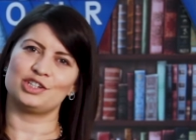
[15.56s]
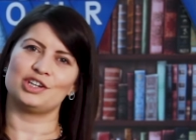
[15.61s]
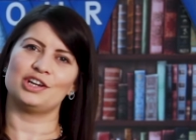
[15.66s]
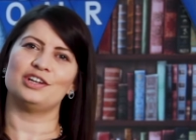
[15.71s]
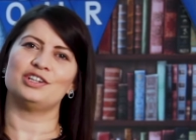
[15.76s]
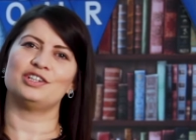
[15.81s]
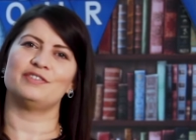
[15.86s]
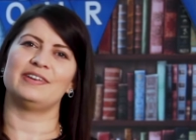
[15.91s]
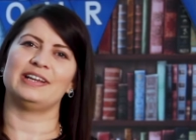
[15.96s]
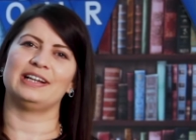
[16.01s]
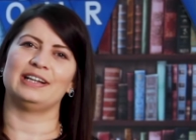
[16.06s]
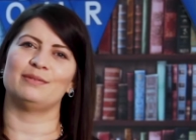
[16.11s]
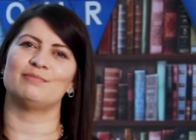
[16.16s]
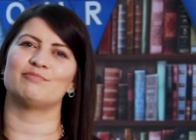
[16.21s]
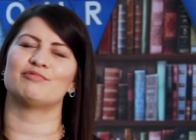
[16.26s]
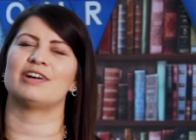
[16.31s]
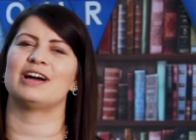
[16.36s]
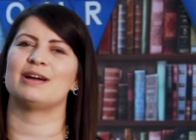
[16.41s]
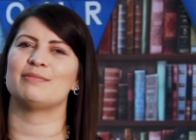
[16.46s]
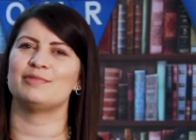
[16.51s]
Church of England
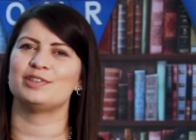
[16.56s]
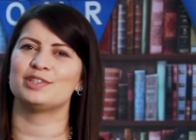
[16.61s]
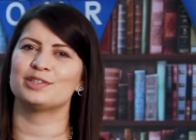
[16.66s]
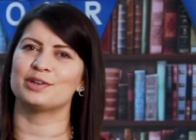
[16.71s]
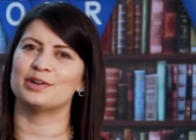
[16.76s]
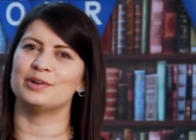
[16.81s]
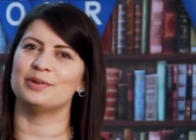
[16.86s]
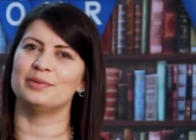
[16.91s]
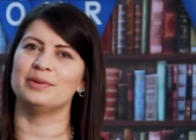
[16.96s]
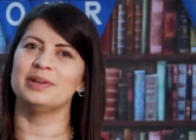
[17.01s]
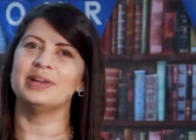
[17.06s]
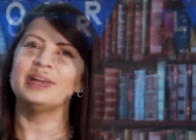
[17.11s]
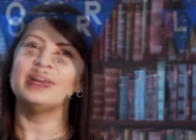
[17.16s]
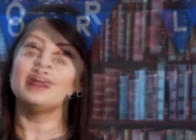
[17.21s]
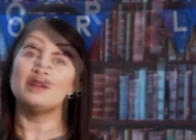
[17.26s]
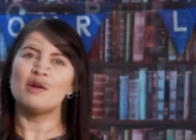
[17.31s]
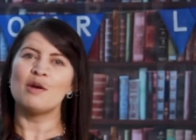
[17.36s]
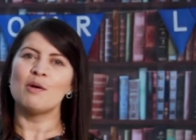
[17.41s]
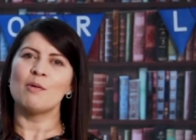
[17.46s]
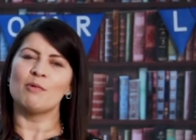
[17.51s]
Primary School.
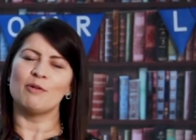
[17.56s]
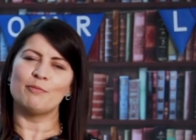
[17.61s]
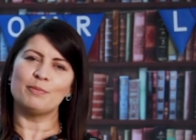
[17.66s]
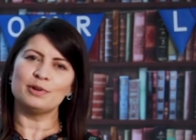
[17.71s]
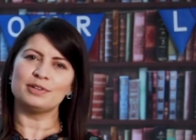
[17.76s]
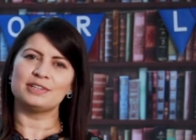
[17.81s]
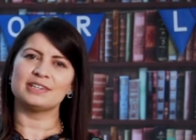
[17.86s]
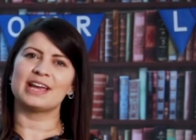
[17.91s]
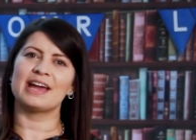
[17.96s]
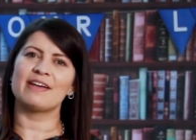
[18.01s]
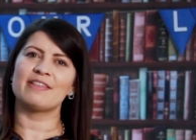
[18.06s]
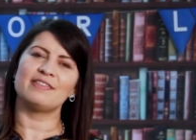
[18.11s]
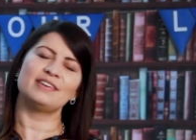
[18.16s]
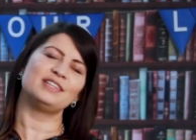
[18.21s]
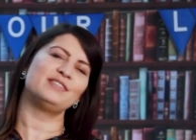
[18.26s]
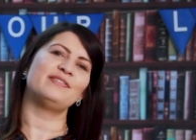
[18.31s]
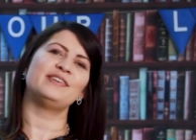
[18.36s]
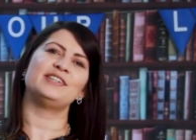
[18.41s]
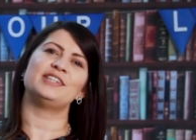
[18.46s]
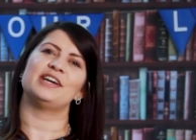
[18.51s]
We've put together
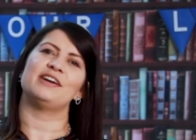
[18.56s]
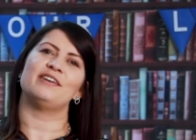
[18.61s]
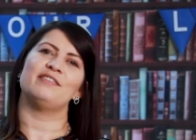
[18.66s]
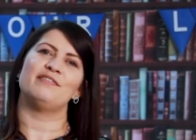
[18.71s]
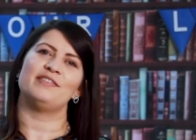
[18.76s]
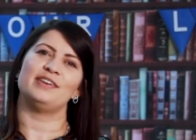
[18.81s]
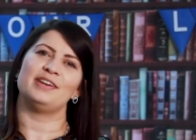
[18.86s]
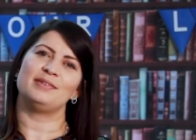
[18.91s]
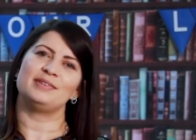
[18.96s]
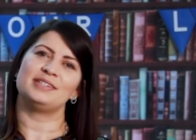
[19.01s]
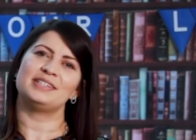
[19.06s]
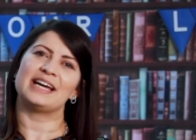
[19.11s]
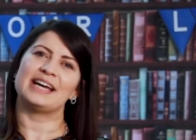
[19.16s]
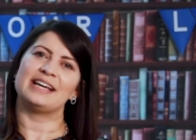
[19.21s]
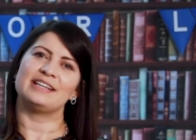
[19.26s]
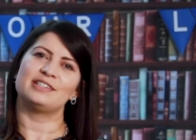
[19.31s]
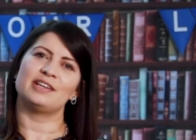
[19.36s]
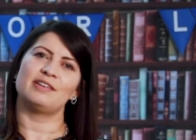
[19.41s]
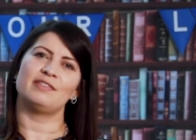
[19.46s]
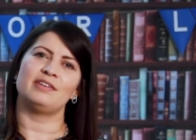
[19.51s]
this video for you
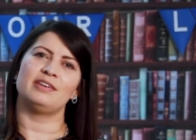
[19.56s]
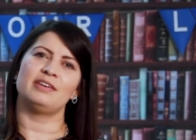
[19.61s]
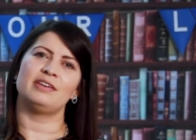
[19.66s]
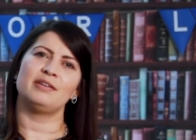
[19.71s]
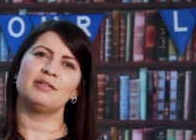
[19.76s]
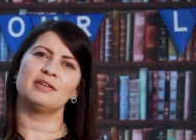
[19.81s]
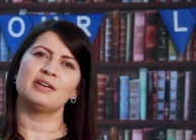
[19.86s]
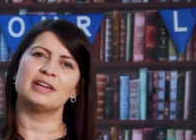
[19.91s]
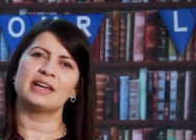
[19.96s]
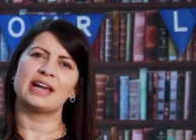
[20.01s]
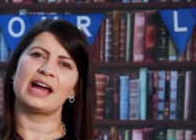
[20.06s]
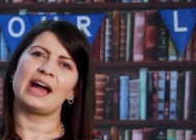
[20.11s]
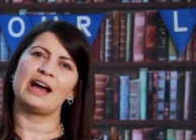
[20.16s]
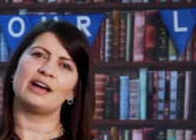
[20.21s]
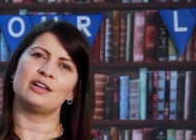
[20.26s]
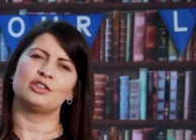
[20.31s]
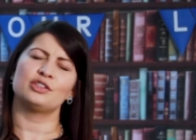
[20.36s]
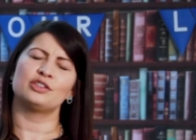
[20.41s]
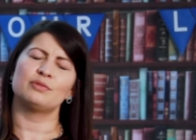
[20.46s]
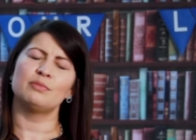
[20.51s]
today so that you can get
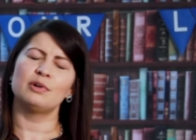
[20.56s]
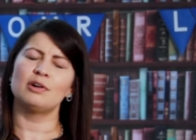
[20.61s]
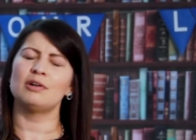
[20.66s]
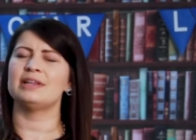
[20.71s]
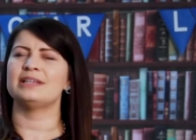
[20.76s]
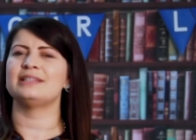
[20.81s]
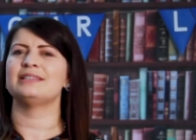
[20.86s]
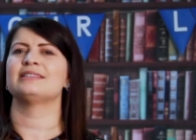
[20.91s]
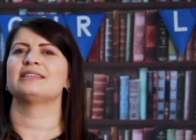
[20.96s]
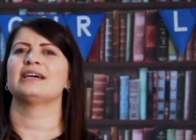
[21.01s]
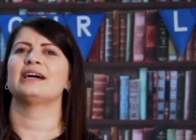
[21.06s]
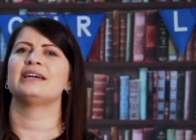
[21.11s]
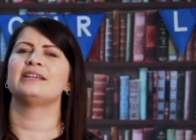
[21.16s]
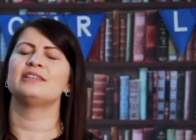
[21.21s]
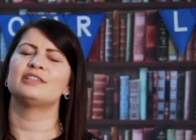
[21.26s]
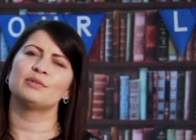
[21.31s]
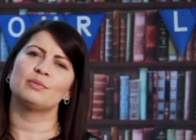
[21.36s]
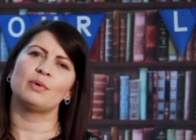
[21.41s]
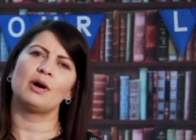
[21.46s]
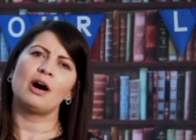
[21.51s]
a small insight
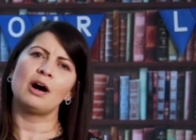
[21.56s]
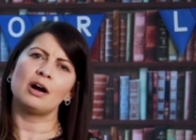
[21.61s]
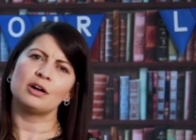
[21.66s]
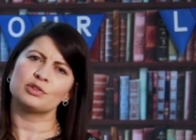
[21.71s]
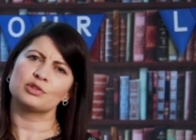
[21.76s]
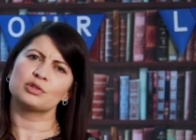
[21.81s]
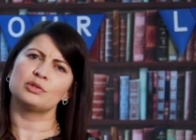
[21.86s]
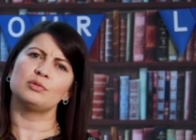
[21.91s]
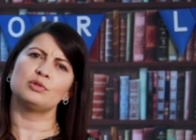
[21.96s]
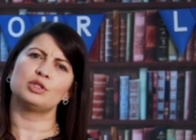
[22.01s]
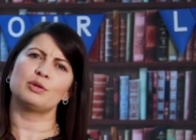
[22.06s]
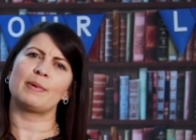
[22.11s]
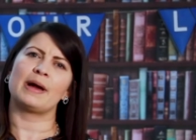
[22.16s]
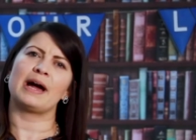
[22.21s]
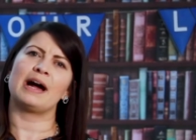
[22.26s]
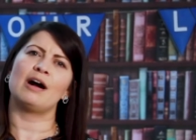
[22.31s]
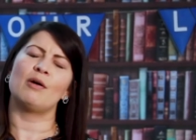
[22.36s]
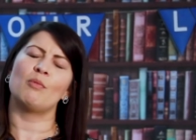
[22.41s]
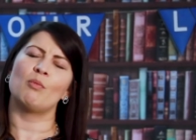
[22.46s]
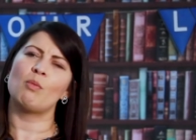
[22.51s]
into what our school's
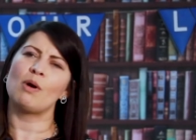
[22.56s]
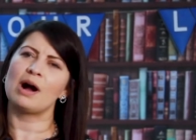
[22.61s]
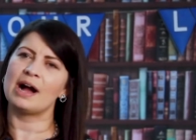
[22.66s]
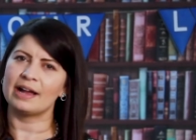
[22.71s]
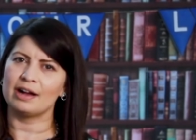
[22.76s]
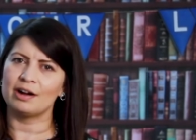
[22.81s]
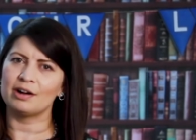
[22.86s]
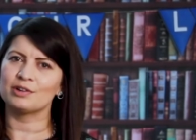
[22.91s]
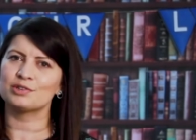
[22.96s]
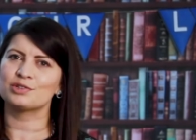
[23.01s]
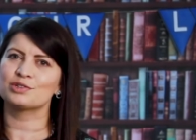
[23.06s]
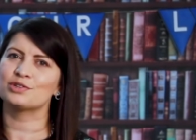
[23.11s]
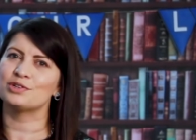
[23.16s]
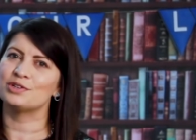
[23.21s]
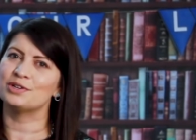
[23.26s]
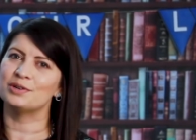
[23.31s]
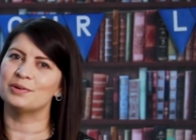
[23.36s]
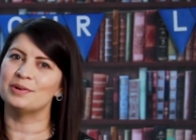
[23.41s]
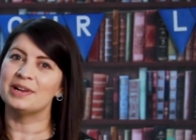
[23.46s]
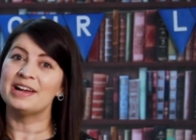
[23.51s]
about and why our
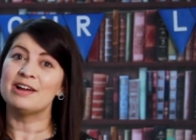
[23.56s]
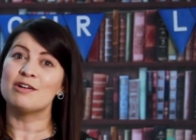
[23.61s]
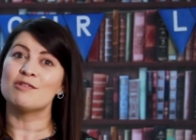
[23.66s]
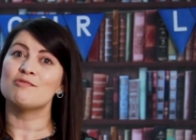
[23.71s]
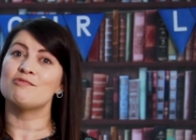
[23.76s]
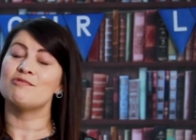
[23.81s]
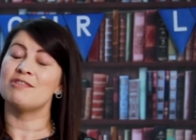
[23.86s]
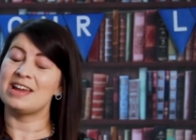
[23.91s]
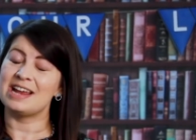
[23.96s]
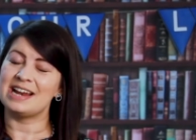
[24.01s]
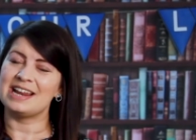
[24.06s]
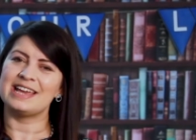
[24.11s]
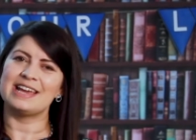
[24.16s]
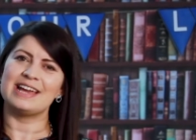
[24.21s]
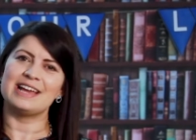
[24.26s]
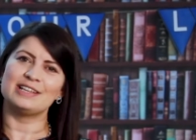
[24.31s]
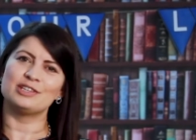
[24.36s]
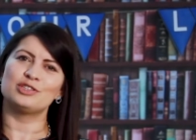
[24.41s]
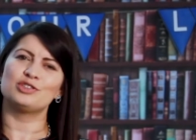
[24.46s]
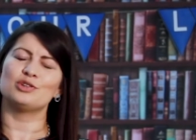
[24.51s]
school really
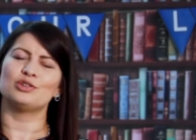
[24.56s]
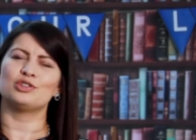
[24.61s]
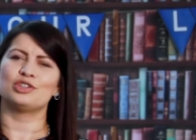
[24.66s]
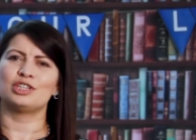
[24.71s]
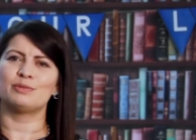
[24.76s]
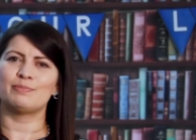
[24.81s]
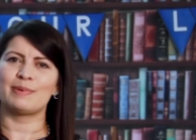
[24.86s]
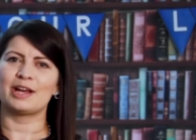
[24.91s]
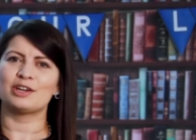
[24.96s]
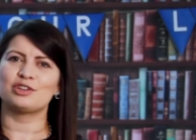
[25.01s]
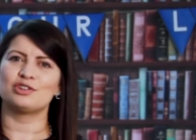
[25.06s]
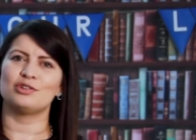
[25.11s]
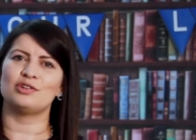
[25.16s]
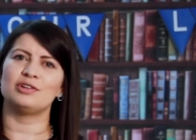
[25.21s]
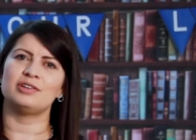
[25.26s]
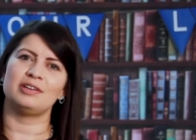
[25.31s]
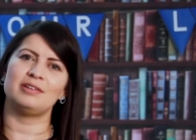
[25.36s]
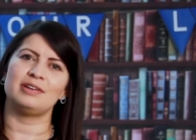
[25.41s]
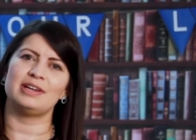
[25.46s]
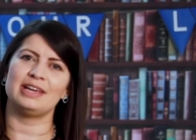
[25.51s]
is such a special
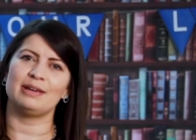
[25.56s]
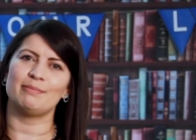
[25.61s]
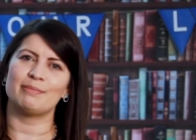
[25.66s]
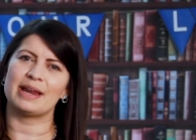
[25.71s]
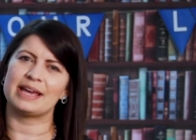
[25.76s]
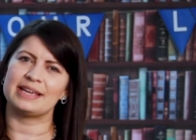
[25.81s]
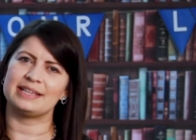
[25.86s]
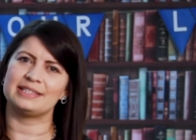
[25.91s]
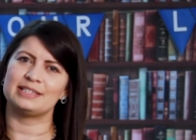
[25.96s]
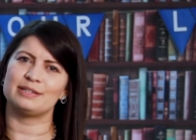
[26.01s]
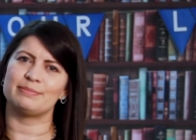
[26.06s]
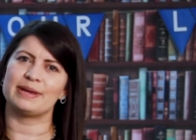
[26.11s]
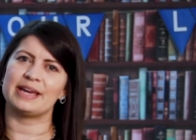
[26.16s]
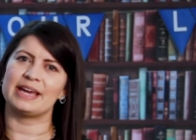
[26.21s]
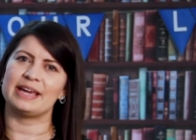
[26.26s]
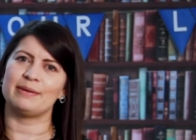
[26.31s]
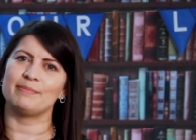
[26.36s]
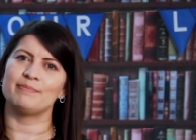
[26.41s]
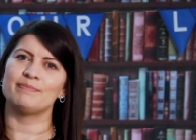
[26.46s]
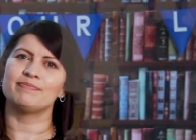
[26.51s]
and unique place to
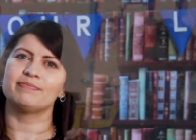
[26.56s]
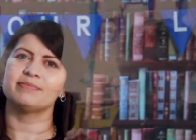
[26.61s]
be.